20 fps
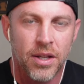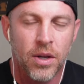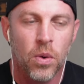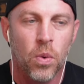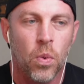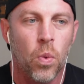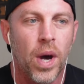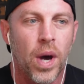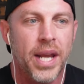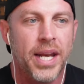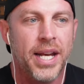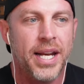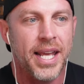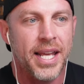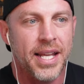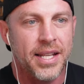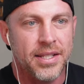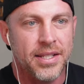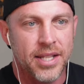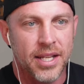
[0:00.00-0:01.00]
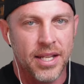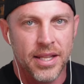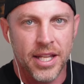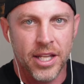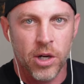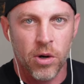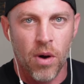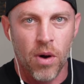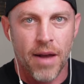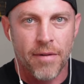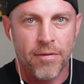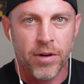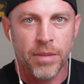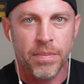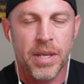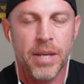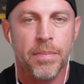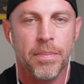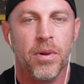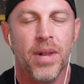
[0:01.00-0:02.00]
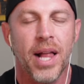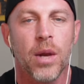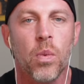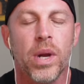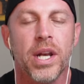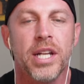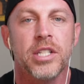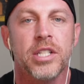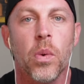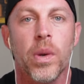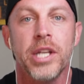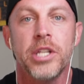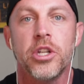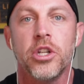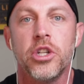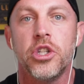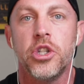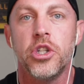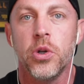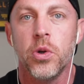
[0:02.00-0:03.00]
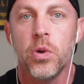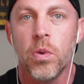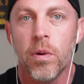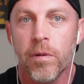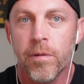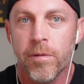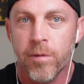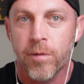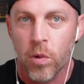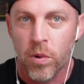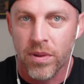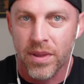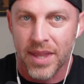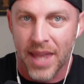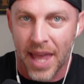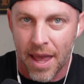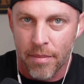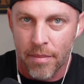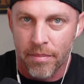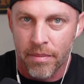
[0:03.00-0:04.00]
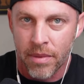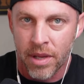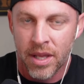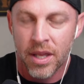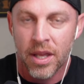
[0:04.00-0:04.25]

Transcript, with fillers: what it is that you're offering people and what it's going to do for them.